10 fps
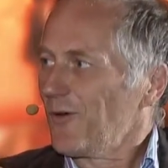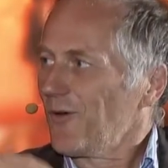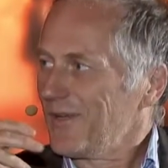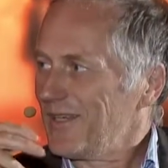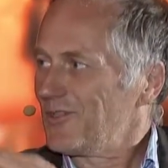They're
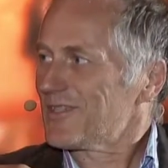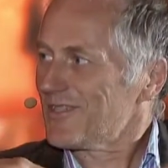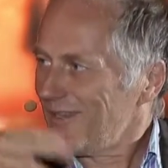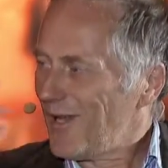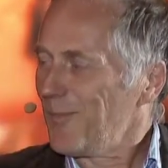already
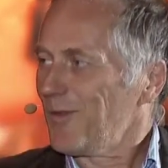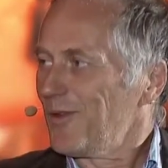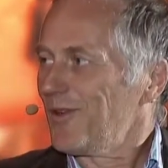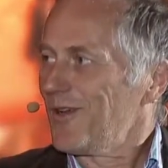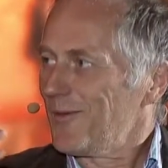just
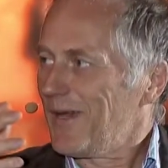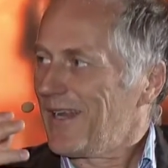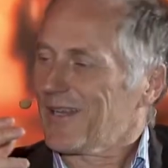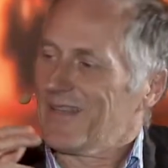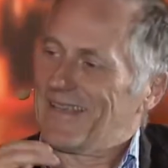uploaded
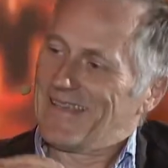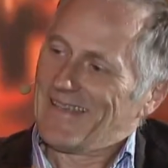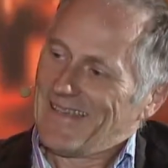automatically.